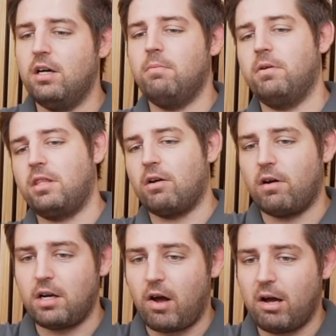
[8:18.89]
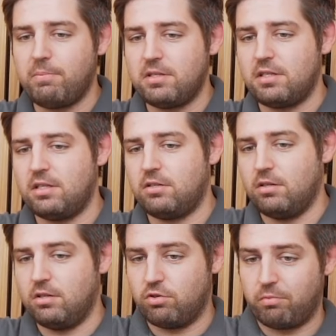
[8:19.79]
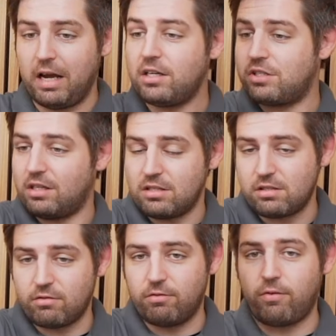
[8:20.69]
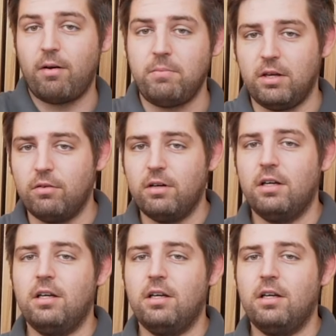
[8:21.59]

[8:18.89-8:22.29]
but they're on opposite directions from you,